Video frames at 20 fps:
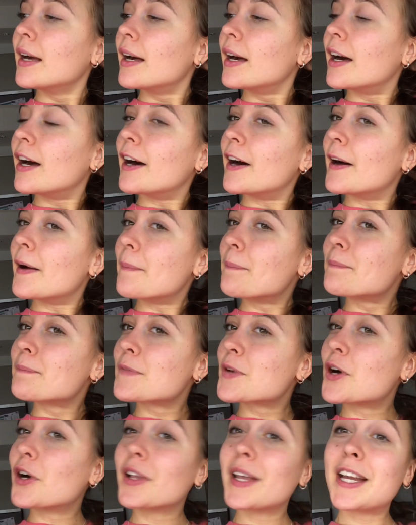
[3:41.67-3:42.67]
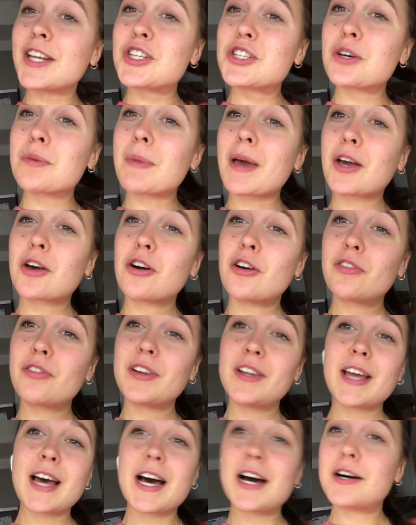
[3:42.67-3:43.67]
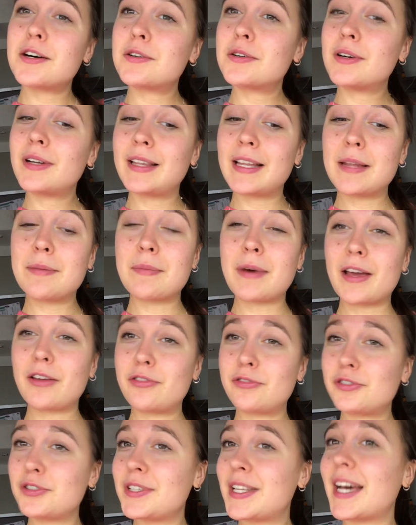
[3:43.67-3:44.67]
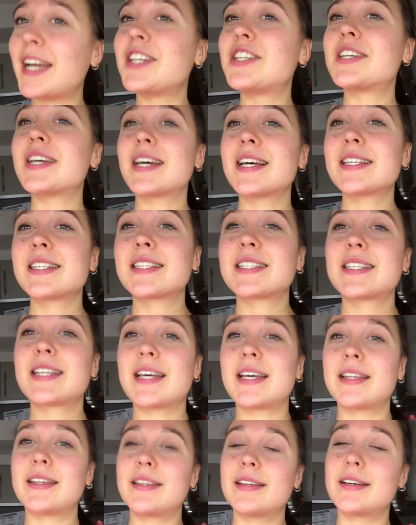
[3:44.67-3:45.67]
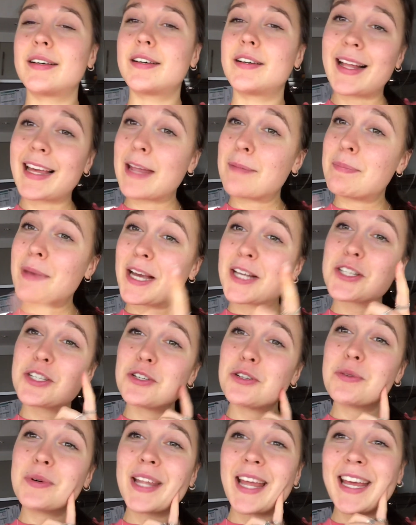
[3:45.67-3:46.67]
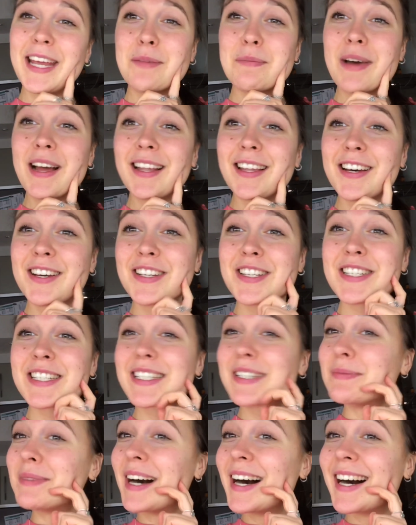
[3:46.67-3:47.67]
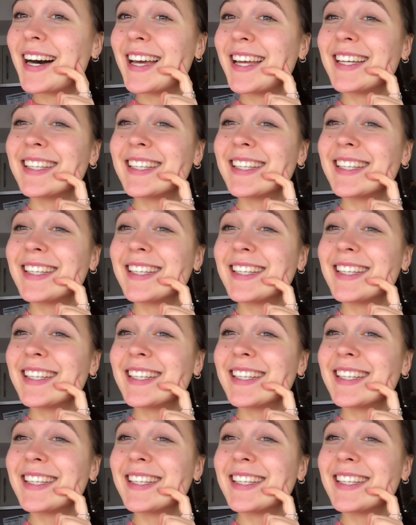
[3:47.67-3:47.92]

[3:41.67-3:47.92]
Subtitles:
Gonna enjoy my coffee now, let my food digest, and get back to you when I eat my lunch. Bye!